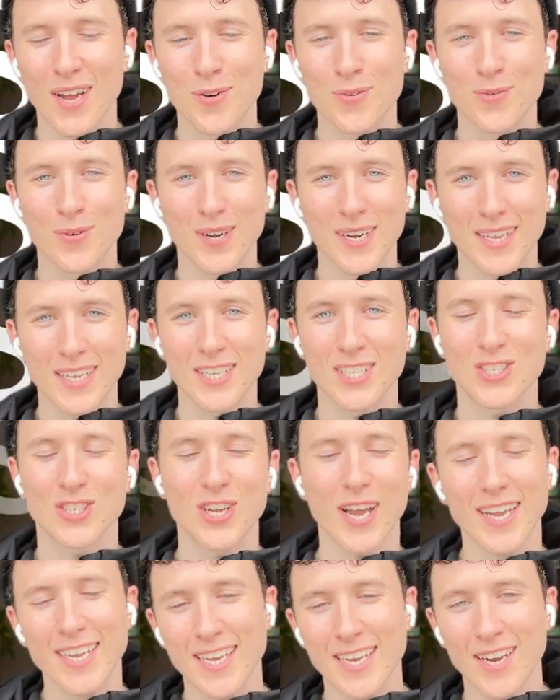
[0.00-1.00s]
really
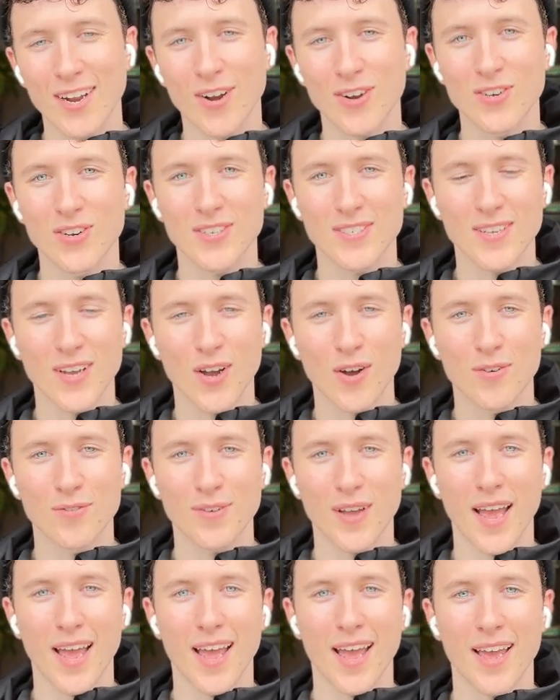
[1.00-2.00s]
check in on yourself
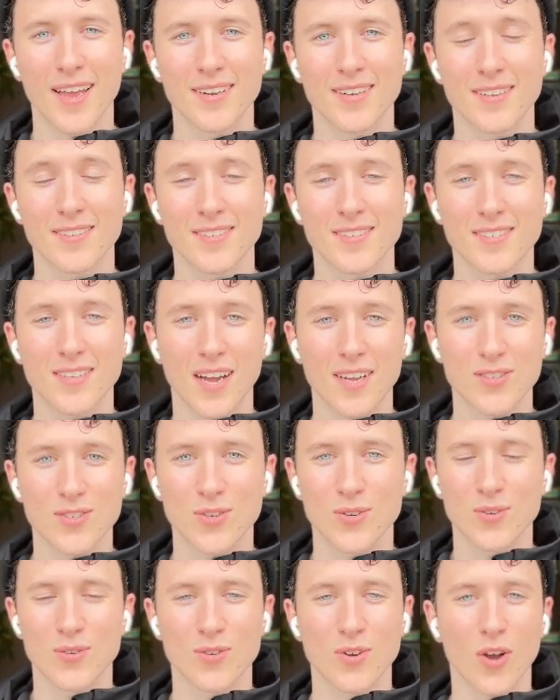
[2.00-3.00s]
and start
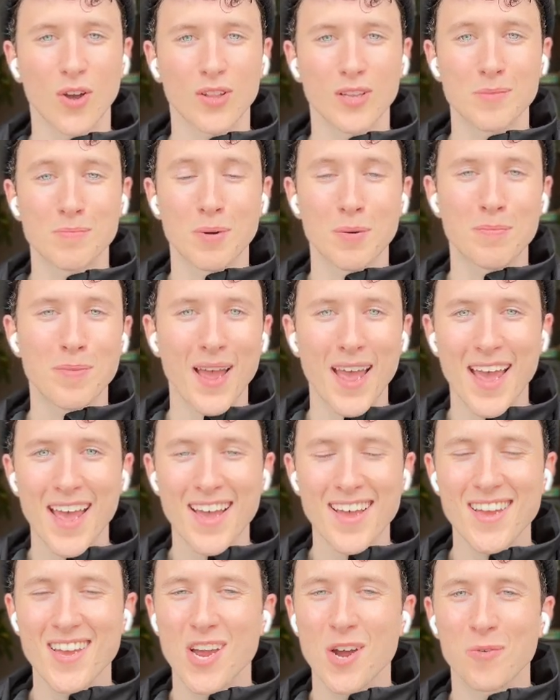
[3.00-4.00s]
to not only prepare.